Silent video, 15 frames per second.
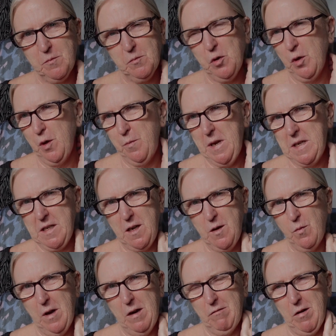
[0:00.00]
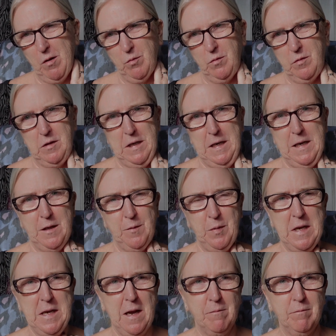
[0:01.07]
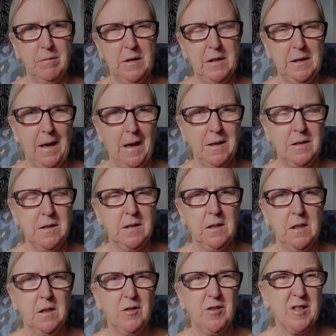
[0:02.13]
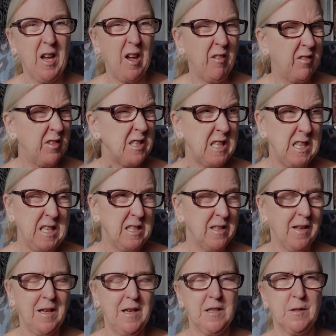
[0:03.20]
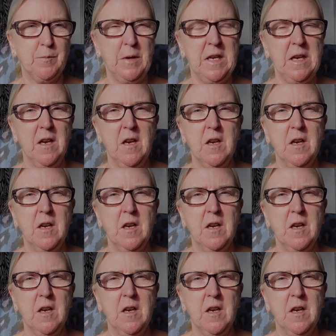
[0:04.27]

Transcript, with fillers: I'm going to bed anywhere around 8pm at night. Just get a fatigue that hits me.